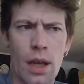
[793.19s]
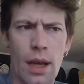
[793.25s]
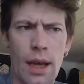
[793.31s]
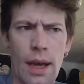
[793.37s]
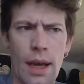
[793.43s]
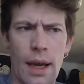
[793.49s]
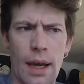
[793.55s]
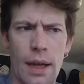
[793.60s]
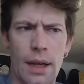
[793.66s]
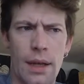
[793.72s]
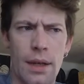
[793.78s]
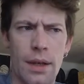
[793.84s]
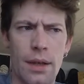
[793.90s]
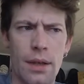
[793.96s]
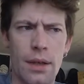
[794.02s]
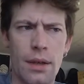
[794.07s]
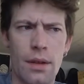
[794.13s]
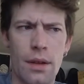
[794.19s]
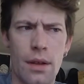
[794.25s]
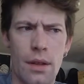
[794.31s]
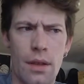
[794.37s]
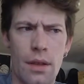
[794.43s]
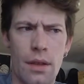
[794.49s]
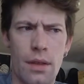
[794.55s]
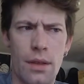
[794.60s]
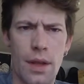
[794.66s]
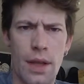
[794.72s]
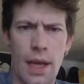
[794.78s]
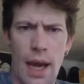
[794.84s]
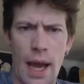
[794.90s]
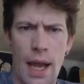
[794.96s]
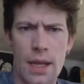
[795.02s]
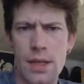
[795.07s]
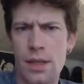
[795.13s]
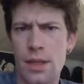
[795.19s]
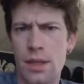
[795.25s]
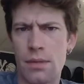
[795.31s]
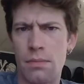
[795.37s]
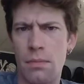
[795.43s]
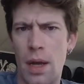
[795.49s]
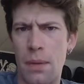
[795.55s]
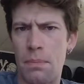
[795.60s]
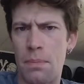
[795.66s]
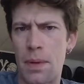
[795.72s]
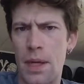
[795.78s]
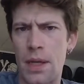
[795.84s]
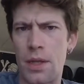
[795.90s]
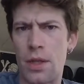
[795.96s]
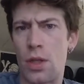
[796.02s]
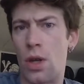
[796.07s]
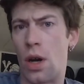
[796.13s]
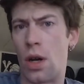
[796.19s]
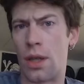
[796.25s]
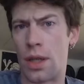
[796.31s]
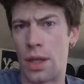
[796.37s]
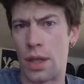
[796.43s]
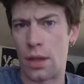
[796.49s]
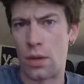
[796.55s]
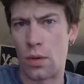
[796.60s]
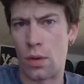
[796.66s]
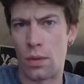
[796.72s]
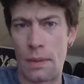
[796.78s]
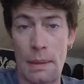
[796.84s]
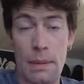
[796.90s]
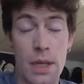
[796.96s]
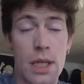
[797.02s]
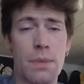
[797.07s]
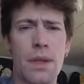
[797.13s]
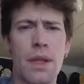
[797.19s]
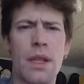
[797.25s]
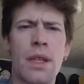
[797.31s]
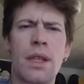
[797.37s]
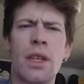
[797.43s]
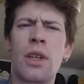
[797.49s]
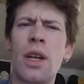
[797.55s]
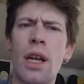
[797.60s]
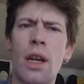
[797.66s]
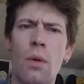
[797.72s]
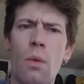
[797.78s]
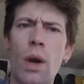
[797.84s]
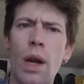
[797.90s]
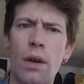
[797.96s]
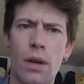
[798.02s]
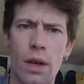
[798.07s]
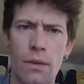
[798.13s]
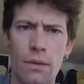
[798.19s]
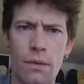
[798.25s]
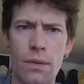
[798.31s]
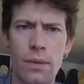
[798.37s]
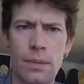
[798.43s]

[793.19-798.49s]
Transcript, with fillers: And the tasks might be daunting, or maybe it's something that they're not aware of.